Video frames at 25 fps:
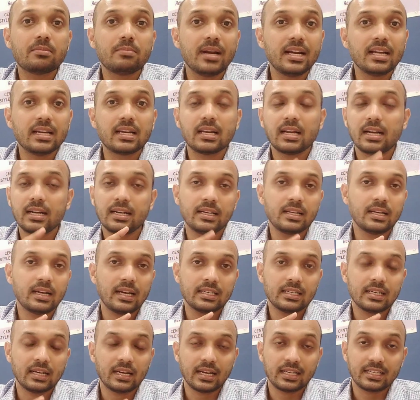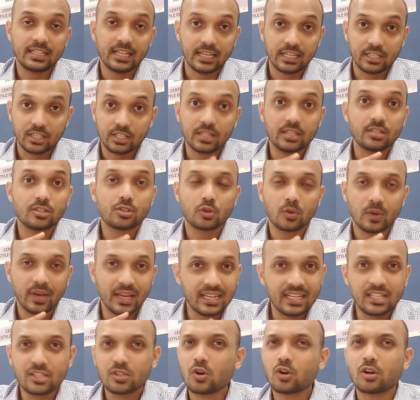medical attention. So
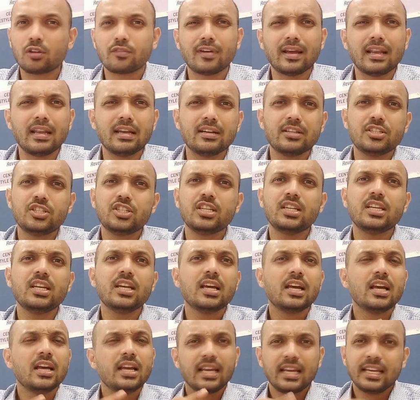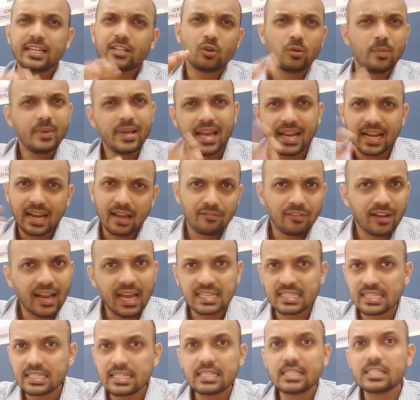any sort of allergy, it could be
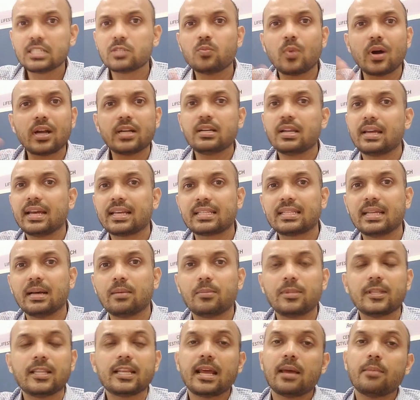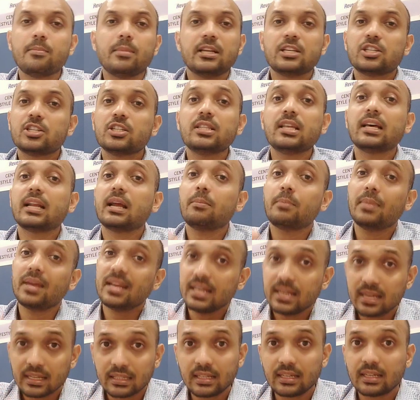anaphylaxis, just one example that I mentioned. There are
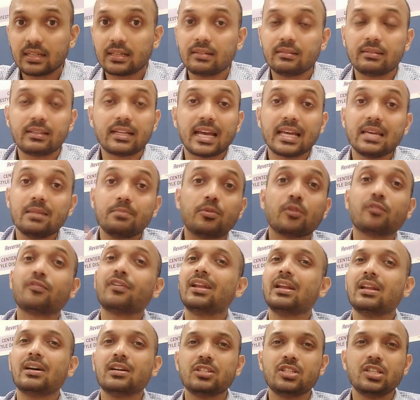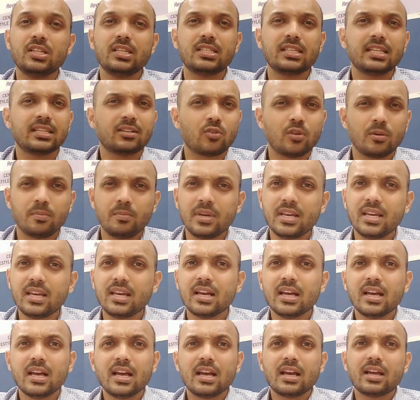many other type of allergies. It could be
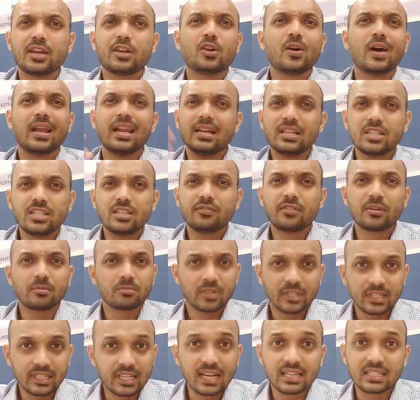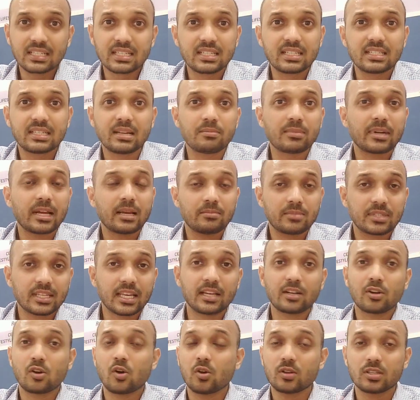allergy from the dust sometimes
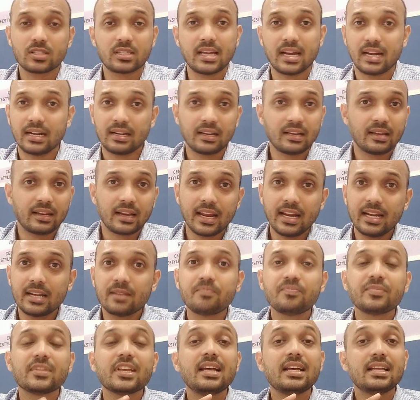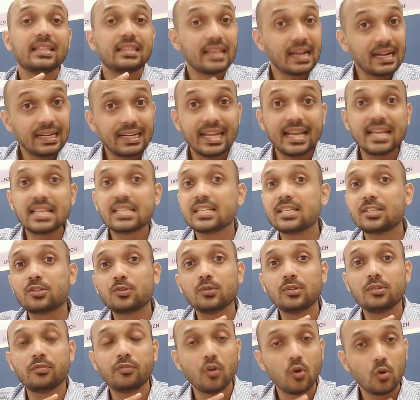can cause that, right? That takes us to
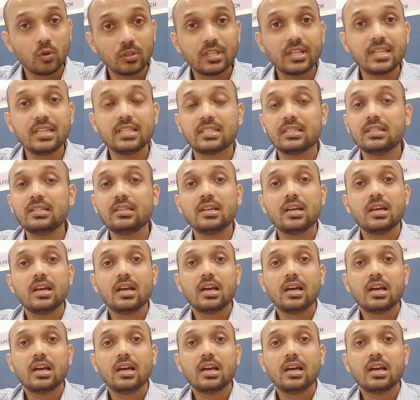the 4th reason,